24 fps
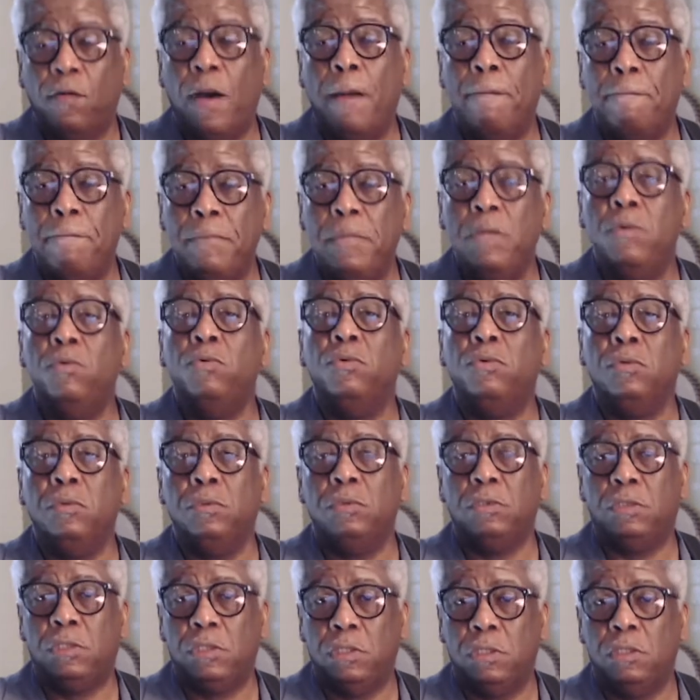
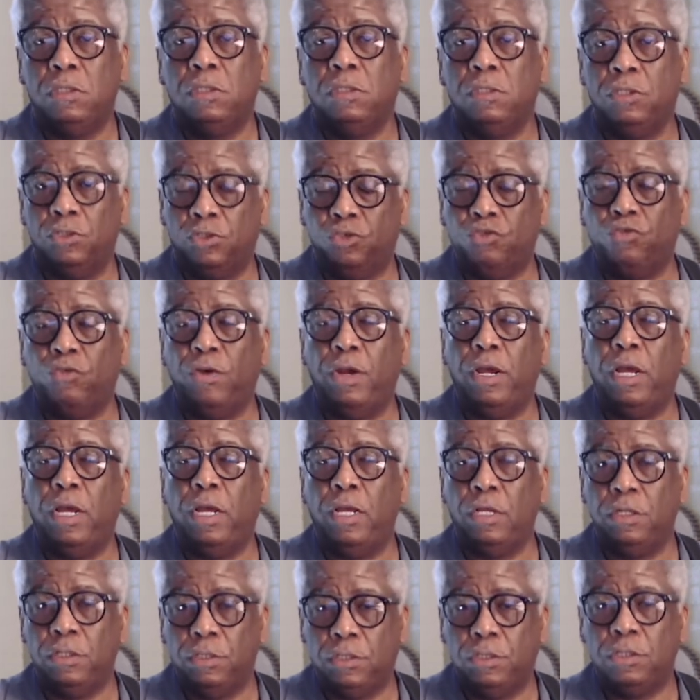Mute the
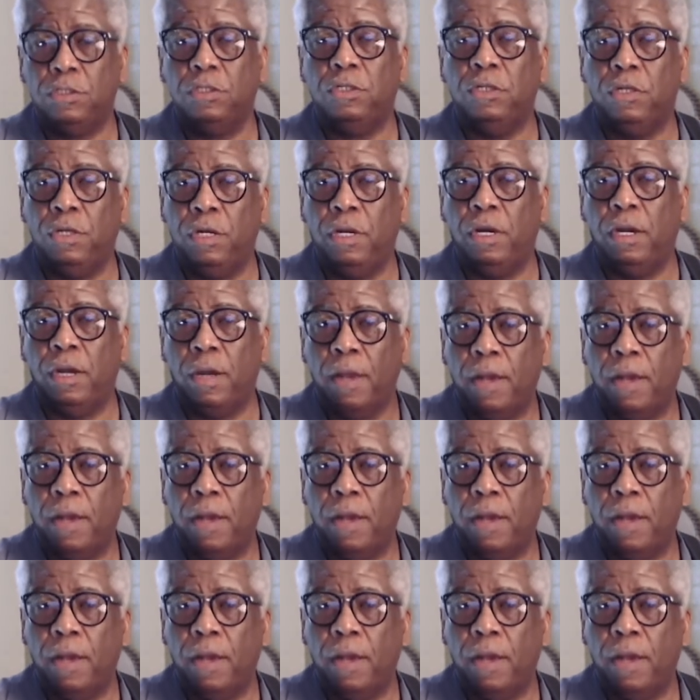strings, you hear.